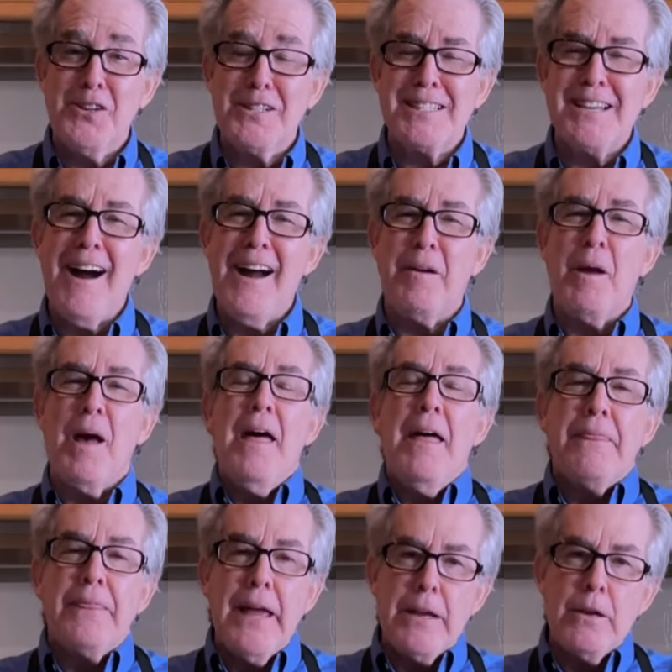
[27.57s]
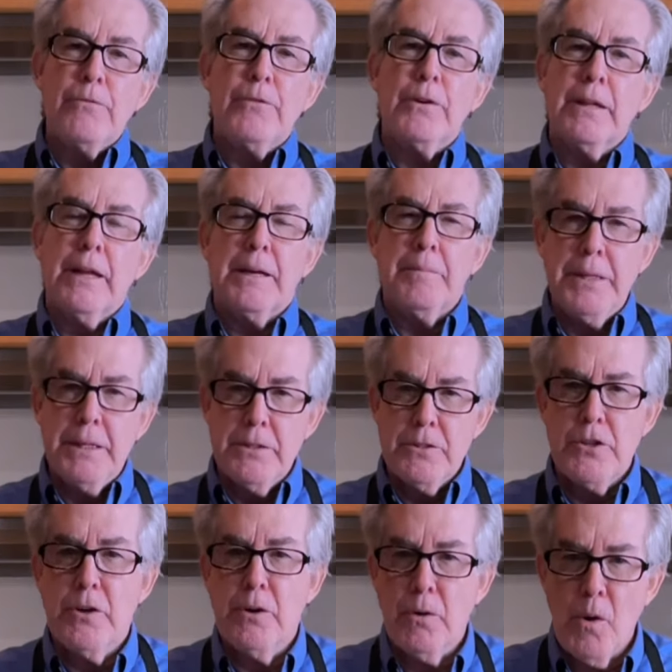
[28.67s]
Hi, thank you for letting me into
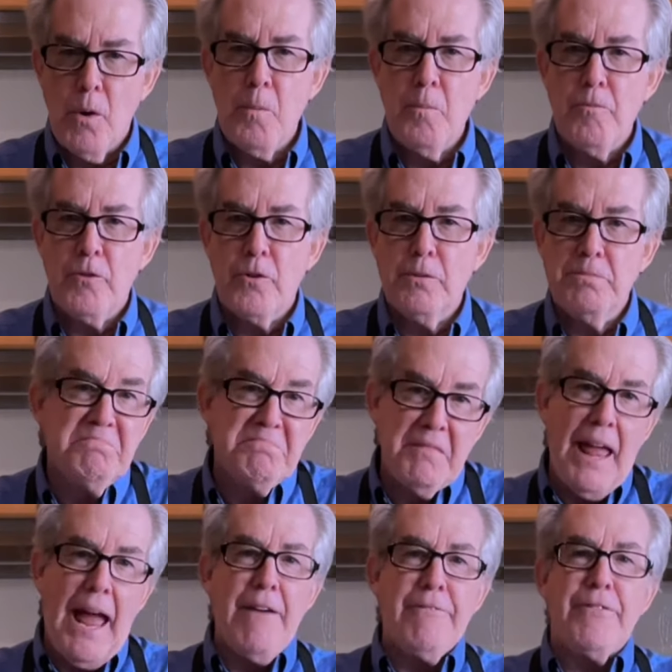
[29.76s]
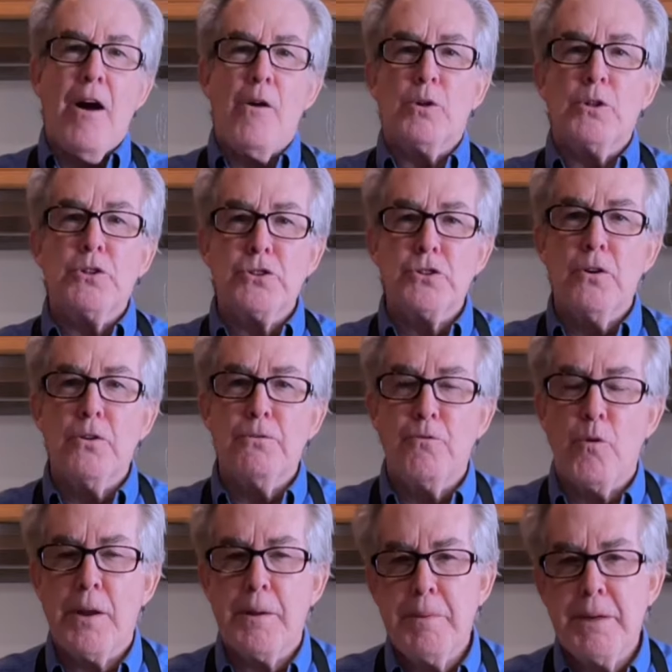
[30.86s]
your home for a half hour or so,
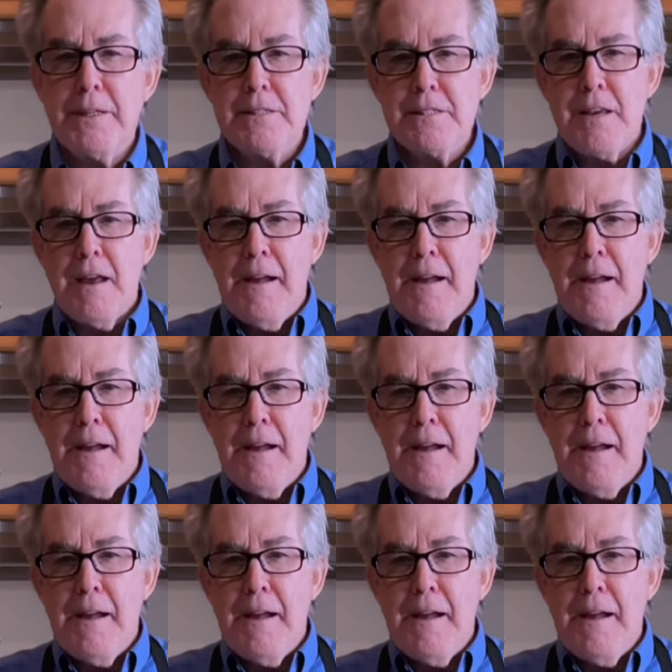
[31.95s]
40 minutes.